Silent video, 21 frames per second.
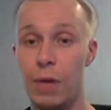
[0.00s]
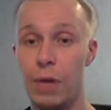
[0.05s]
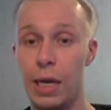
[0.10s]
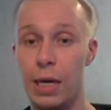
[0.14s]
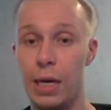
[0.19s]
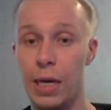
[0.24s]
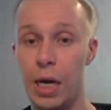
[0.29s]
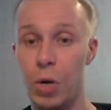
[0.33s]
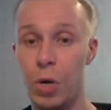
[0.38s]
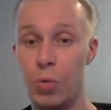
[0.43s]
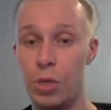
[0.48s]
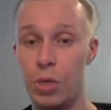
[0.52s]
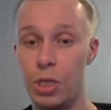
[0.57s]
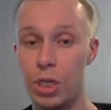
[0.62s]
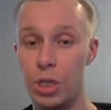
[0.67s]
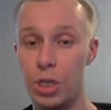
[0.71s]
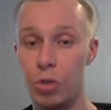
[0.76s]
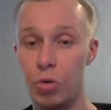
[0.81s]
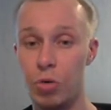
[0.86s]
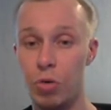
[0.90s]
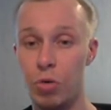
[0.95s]
And now we
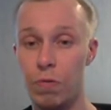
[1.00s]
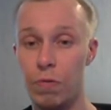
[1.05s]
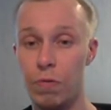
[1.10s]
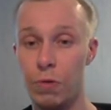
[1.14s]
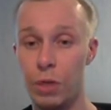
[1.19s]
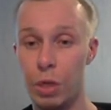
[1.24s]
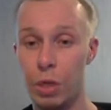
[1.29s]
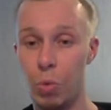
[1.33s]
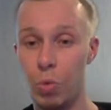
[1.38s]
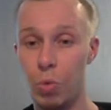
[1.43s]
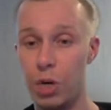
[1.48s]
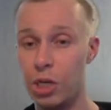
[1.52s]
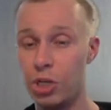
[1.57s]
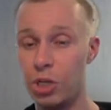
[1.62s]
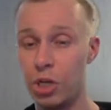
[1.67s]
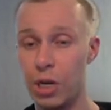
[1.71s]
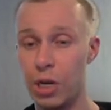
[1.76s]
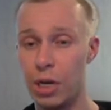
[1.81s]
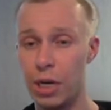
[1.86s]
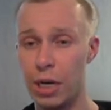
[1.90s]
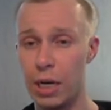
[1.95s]
just go for the Wish
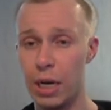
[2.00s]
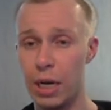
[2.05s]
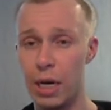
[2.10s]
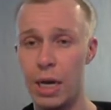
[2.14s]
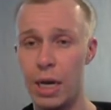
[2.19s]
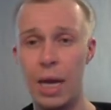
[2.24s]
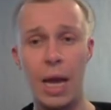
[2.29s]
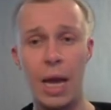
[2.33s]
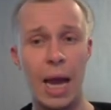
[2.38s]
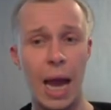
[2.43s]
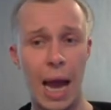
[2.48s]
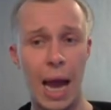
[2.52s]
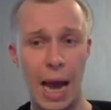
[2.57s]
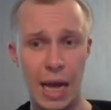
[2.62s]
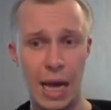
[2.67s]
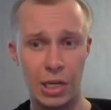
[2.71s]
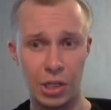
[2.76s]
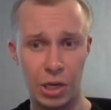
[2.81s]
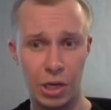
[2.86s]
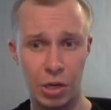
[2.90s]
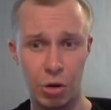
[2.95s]
yet again,
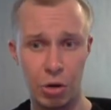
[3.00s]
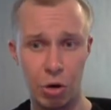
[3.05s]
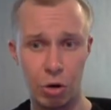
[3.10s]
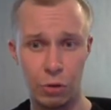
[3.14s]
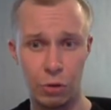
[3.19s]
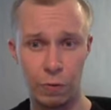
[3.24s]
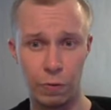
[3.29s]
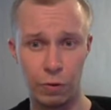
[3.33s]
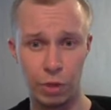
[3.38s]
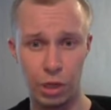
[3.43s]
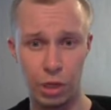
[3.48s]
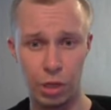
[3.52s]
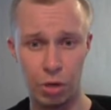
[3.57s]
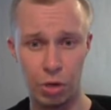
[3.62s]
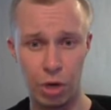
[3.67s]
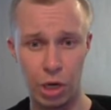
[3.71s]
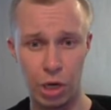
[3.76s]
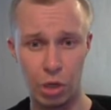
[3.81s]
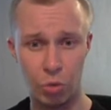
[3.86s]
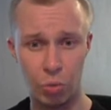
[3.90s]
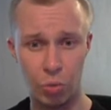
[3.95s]
as he goes for the
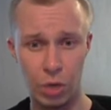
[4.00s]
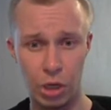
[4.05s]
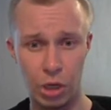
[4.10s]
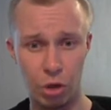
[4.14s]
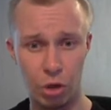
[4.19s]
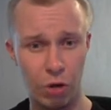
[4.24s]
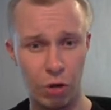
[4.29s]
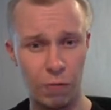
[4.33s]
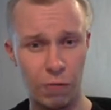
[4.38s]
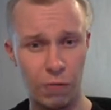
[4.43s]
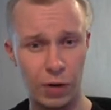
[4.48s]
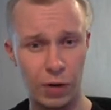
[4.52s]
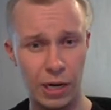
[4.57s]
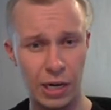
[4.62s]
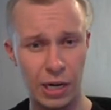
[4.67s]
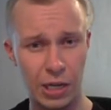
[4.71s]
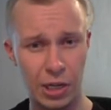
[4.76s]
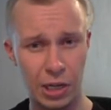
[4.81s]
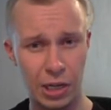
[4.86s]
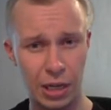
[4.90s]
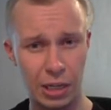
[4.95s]
Crunch, which hopefully
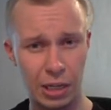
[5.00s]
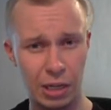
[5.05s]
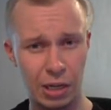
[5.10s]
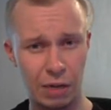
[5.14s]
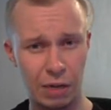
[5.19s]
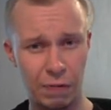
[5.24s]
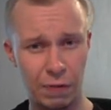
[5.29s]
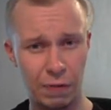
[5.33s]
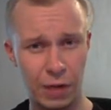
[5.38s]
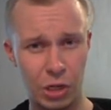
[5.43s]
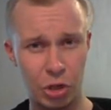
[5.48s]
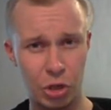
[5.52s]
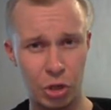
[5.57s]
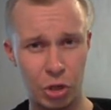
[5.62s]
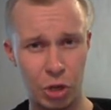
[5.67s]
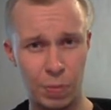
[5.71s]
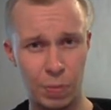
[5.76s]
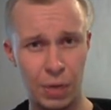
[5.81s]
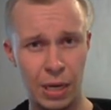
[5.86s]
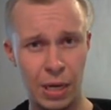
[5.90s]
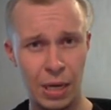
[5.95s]
doesn't get the defense
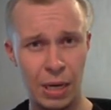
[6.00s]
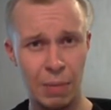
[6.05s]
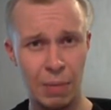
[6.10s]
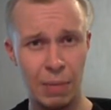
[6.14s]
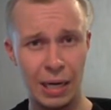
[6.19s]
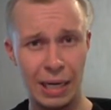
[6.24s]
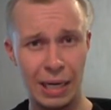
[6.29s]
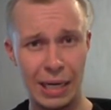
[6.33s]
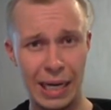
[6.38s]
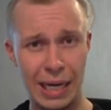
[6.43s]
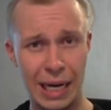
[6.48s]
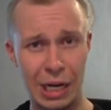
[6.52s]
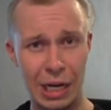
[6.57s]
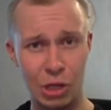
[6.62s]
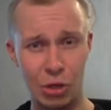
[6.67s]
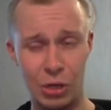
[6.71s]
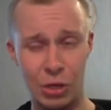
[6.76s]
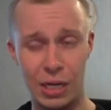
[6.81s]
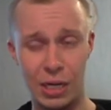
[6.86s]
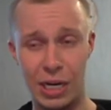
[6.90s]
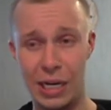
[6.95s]
drop, but he
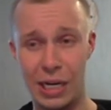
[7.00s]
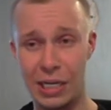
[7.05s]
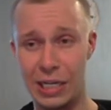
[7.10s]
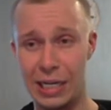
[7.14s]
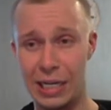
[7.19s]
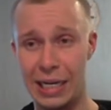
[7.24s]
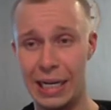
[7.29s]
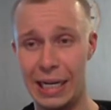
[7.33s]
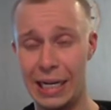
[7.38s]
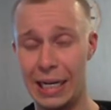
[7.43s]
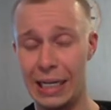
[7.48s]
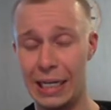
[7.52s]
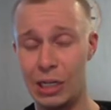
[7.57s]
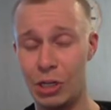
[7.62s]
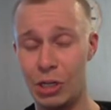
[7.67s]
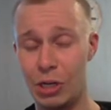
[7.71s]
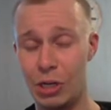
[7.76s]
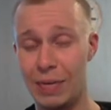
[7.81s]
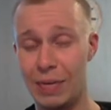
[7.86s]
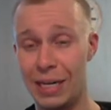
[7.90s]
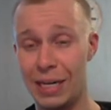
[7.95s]
actually does yet again.
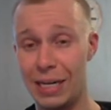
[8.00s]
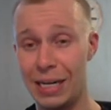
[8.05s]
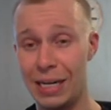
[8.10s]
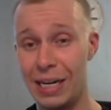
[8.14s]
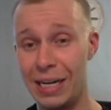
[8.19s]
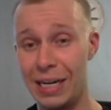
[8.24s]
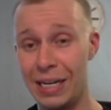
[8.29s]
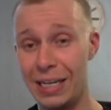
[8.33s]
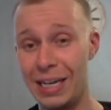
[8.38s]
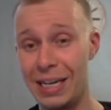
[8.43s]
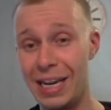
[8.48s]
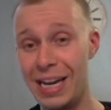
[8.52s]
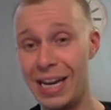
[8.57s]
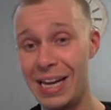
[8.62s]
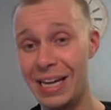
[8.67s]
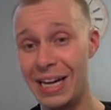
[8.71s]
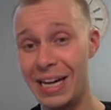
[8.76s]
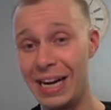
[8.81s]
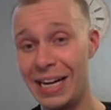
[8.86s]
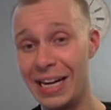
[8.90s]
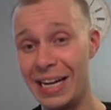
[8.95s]
So I'm like,
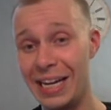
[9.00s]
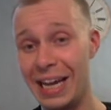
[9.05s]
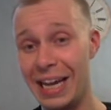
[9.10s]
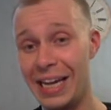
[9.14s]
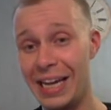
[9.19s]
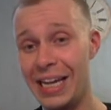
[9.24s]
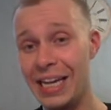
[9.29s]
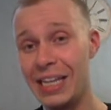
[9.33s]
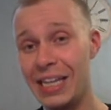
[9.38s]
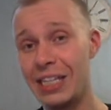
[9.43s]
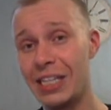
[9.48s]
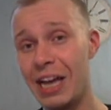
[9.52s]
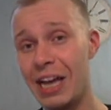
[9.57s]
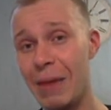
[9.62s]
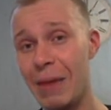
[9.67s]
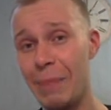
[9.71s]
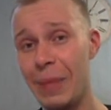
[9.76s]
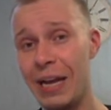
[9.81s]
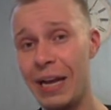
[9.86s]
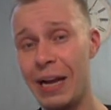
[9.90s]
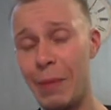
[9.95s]
Kanye,
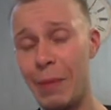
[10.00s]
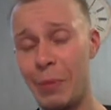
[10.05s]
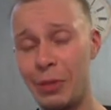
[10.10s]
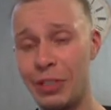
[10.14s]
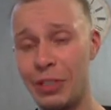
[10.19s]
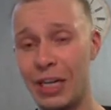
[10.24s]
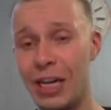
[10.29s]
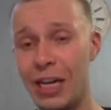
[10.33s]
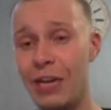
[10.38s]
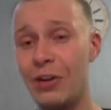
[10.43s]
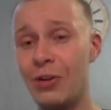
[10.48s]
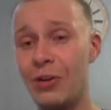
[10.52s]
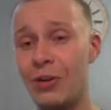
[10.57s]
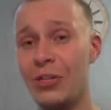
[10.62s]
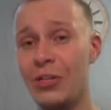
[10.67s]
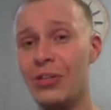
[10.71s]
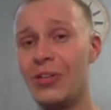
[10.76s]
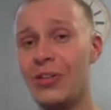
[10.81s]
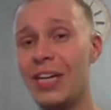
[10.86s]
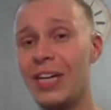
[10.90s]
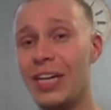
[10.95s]
stop being a potato.
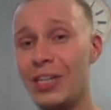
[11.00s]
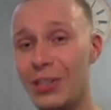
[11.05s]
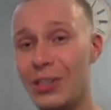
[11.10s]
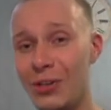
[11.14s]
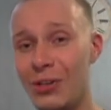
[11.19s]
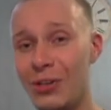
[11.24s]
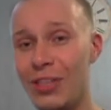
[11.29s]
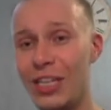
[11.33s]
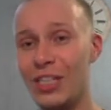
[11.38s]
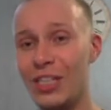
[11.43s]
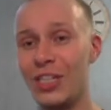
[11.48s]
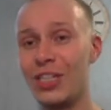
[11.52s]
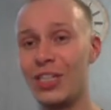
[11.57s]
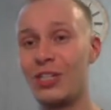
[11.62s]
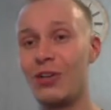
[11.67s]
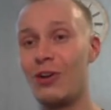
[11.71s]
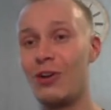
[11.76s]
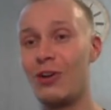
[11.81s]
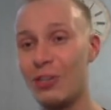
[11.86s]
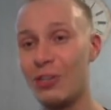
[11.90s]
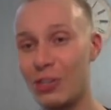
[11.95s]
You can do this, just
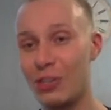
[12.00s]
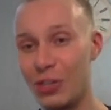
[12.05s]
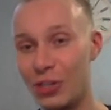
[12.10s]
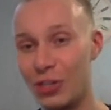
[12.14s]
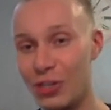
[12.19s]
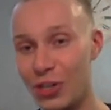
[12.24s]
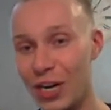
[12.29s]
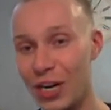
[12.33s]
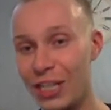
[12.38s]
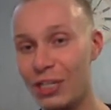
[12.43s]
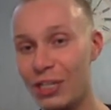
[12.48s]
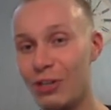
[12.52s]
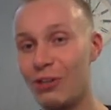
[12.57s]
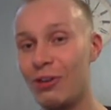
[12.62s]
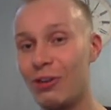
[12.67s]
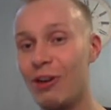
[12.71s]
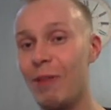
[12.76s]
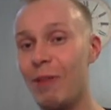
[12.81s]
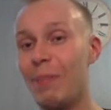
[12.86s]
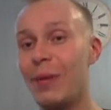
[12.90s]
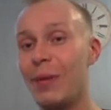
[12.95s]
concentrate. You
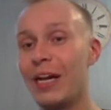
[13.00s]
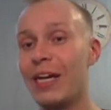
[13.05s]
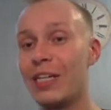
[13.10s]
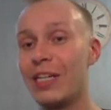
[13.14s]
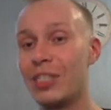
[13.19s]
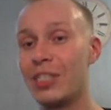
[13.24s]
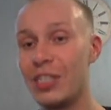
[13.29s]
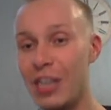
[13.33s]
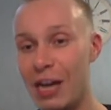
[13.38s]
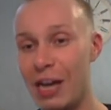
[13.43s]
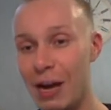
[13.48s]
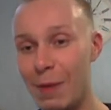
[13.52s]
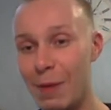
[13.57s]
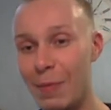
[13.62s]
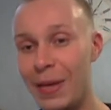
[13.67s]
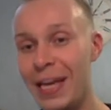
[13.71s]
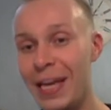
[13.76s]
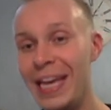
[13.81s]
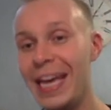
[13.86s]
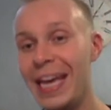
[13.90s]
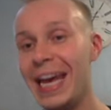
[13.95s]
couldn't break a sub,
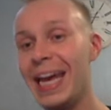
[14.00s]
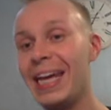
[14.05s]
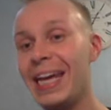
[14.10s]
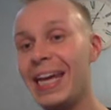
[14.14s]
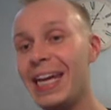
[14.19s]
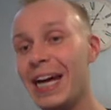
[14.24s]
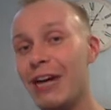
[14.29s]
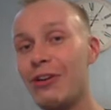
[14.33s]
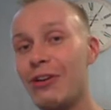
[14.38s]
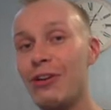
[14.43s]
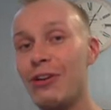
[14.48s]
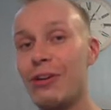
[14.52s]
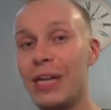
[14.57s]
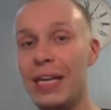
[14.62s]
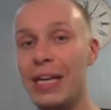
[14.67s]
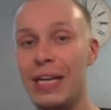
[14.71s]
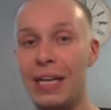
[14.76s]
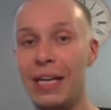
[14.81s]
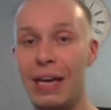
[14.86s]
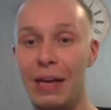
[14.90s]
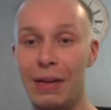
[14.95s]
and now you're
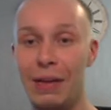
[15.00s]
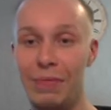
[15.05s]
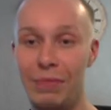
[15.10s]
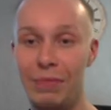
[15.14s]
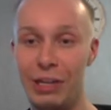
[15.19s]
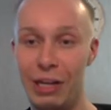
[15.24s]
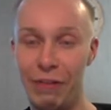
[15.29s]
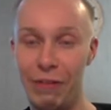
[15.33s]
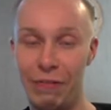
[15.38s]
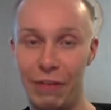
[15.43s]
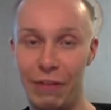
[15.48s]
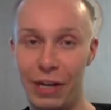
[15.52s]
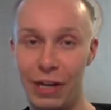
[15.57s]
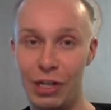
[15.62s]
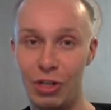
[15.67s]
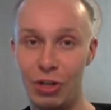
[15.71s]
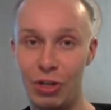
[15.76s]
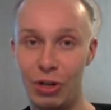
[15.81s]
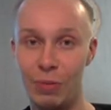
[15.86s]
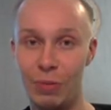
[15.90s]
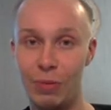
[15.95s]
getting a
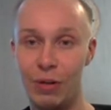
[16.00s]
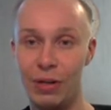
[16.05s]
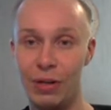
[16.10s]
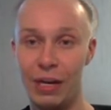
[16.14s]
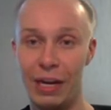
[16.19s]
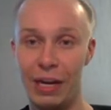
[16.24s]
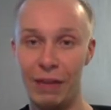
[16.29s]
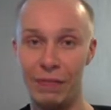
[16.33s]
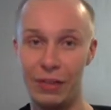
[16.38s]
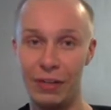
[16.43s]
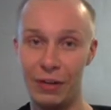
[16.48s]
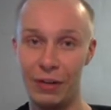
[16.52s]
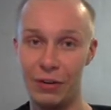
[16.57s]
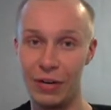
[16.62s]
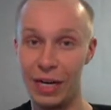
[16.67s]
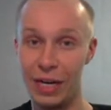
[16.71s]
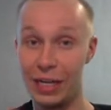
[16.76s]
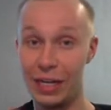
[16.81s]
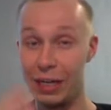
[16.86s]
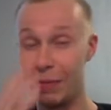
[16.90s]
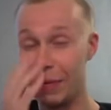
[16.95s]
defense drop left and
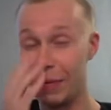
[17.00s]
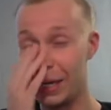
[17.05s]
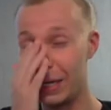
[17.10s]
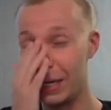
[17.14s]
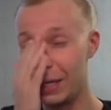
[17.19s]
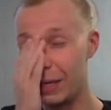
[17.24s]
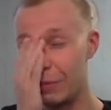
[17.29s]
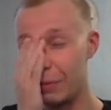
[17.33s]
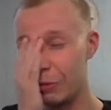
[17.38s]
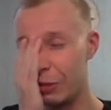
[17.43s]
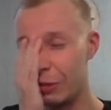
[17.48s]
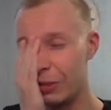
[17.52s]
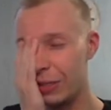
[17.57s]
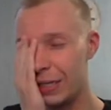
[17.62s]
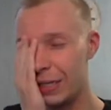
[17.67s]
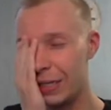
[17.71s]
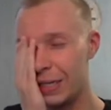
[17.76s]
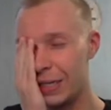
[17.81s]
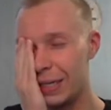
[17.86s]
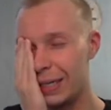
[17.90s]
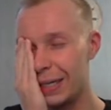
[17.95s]
right. I'm like, come on,
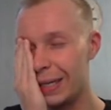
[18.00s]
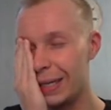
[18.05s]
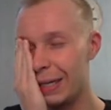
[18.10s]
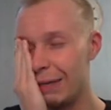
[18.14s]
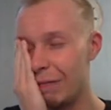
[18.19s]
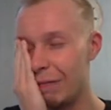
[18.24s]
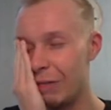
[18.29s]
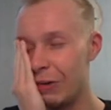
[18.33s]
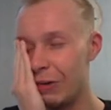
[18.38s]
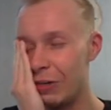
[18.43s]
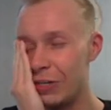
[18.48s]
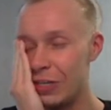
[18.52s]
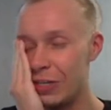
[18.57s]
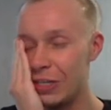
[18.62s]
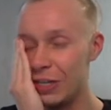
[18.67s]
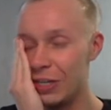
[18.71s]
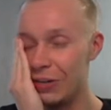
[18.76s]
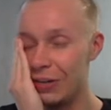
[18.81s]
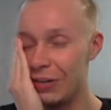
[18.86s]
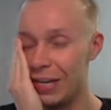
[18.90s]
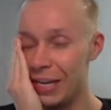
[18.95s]
this is like versus
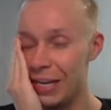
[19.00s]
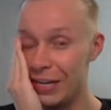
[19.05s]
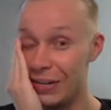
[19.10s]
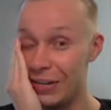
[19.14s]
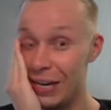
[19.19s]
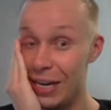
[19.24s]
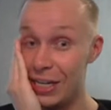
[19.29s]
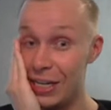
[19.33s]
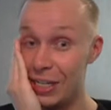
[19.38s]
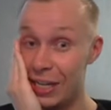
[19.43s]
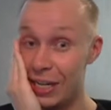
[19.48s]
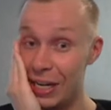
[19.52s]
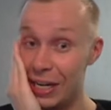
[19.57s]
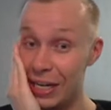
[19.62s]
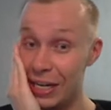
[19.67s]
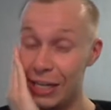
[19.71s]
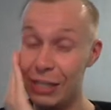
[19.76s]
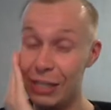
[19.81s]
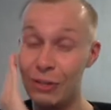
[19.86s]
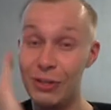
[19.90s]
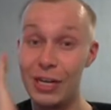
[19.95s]
SareneGrace.
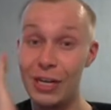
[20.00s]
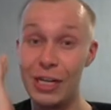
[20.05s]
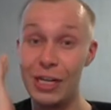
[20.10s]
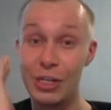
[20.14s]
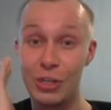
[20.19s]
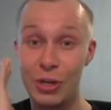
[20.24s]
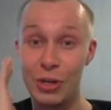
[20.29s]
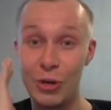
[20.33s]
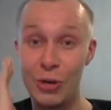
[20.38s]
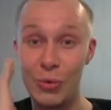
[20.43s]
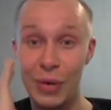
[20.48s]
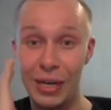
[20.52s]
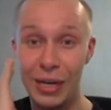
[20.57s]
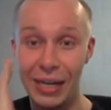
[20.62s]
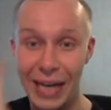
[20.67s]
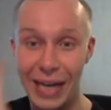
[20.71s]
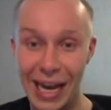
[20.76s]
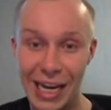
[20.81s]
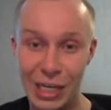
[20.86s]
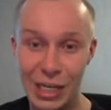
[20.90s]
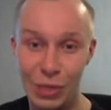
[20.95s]
Kanye, you did so well
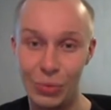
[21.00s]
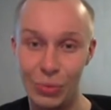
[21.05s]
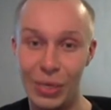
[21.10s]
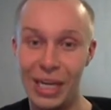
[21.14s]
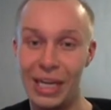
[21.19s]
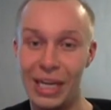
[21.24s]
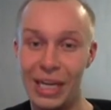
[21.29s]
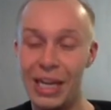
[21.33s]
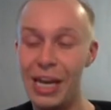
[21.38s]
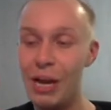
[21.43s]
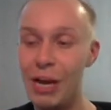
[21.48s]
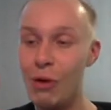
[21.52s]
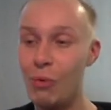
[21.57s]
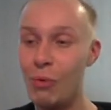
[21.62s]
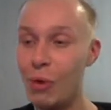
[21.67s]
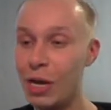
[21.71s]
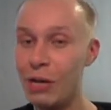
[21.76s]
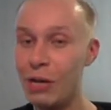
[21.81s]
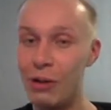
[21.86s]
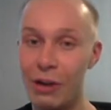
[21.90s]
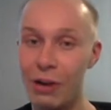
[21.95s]
last week.
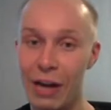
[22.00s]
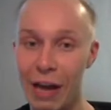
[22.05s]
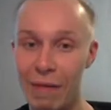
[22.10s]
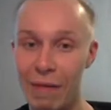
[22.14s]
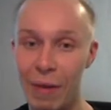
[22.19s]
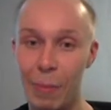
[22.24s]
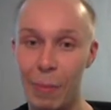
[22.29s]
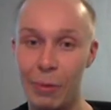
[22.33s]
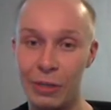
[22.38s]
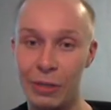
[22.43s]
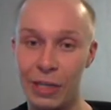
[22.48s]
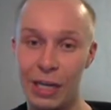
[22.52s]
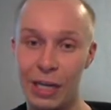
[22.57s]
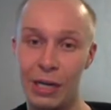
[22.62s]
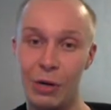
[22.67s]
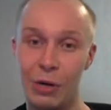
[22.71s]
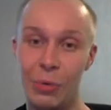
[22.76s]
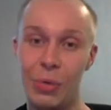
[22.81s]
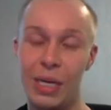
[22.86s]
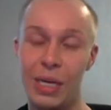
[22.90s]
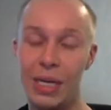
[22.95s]
Why you gotta have a
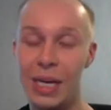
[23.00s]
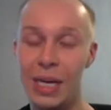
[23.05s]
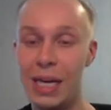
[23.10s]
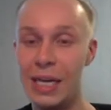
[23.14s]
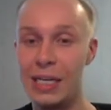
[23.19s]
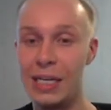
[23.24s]
potato week?